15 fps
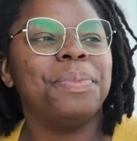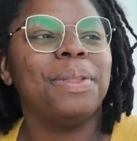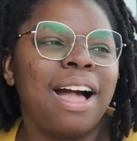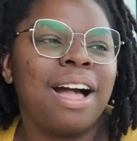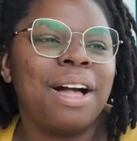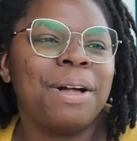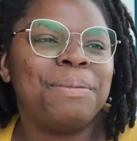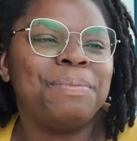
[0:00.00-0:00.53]

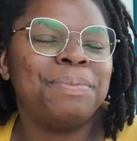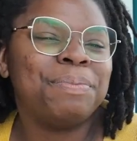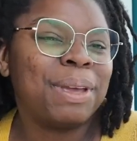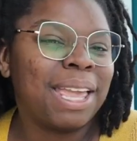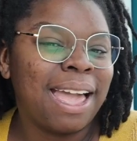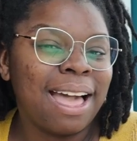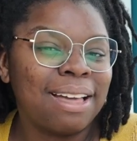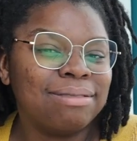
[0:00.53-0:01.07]
But
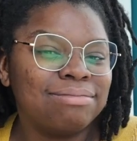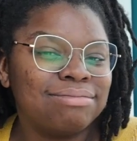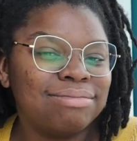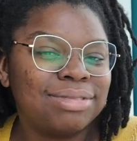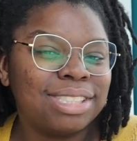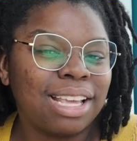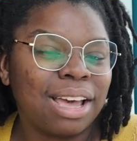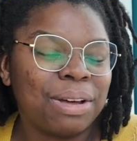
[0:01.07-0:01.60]
yeah,
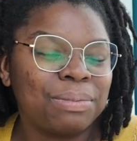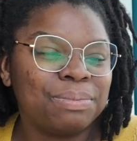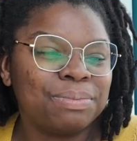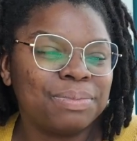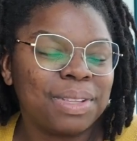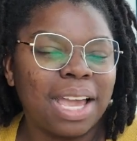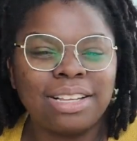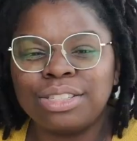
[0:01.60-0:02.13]
so
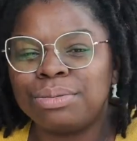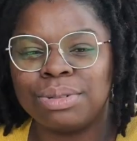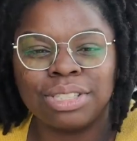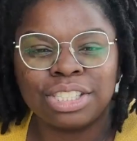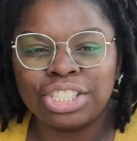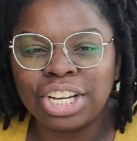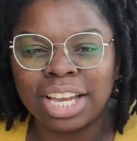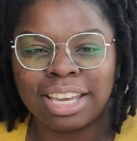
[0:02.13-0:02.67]
I just wanted
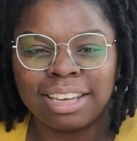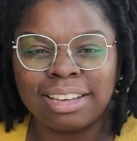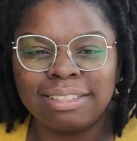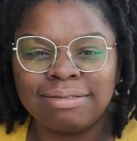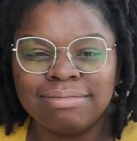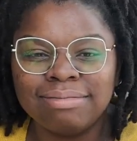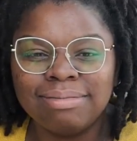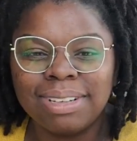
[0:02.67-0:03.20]
to check in
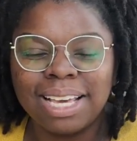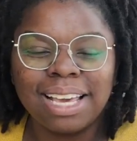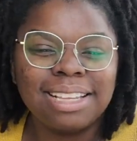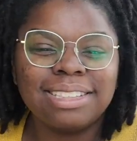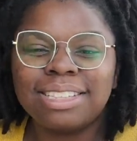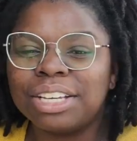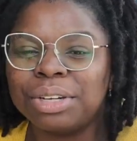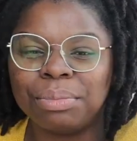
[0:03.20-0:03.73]

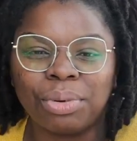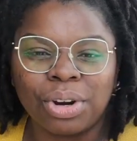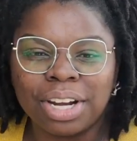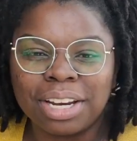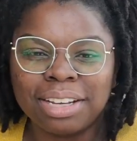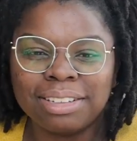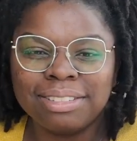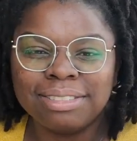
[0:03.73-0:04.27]
and say good
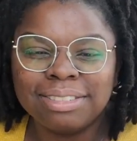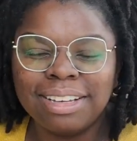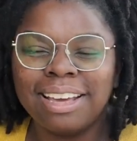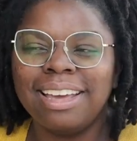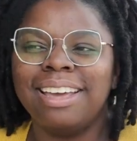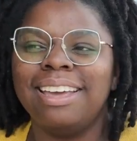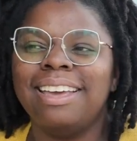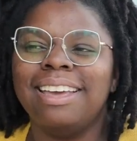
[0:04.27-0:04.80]
morning
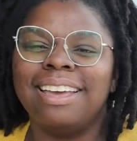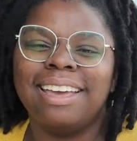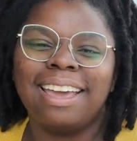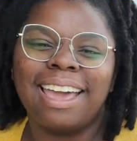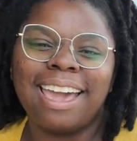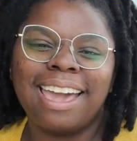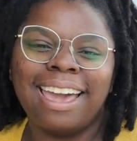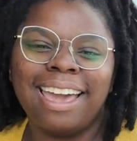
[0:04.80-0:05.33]

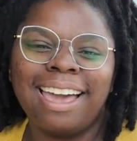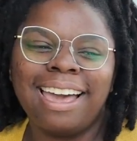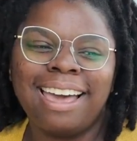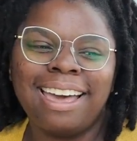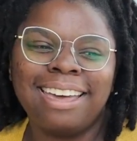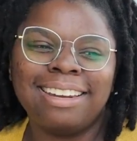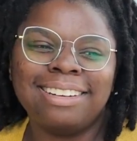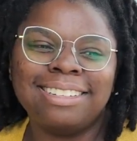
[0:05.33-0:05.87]

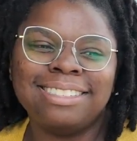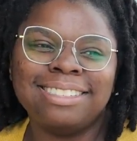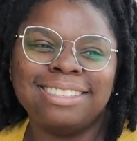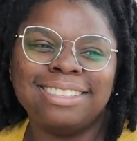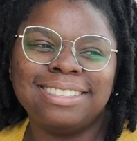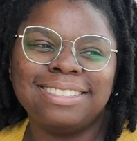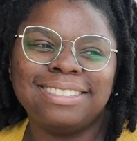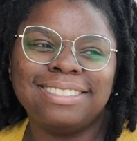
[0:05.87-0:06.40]

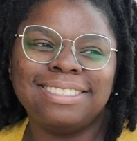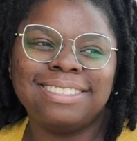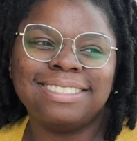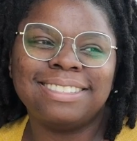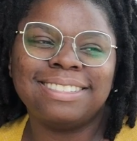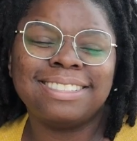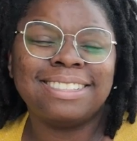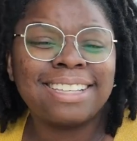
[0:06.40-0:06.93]
and
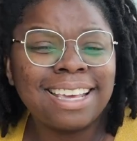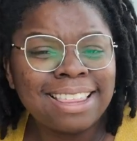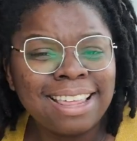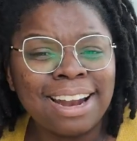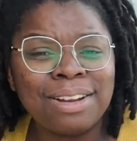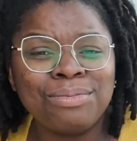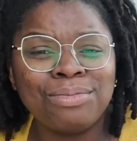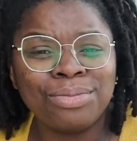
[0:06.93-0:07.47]
say that
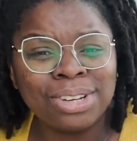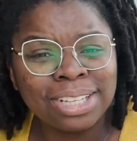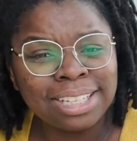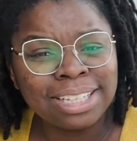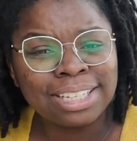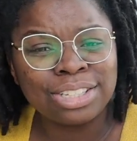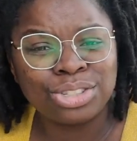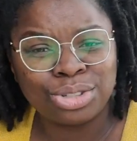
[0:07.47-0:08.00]
I'm
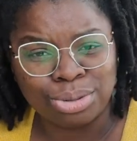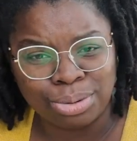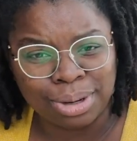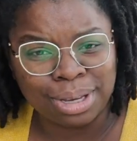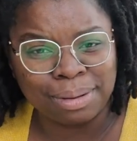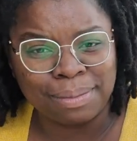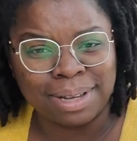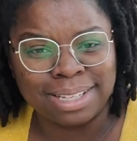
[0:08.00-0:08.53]
really
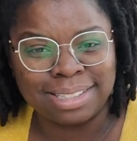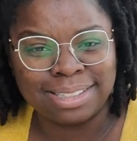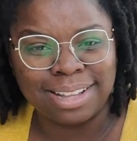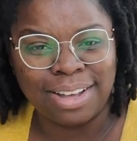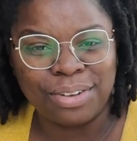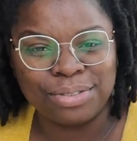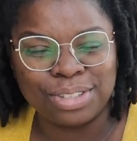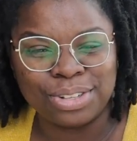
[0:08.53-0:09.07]
enjoying
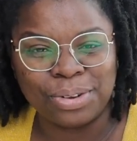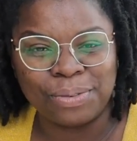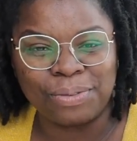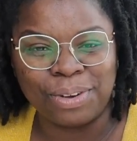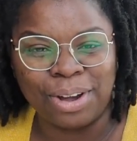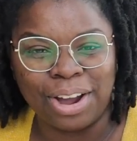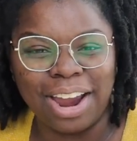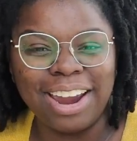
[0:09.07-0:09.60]
myself so
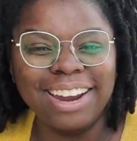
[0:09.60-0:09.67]
far.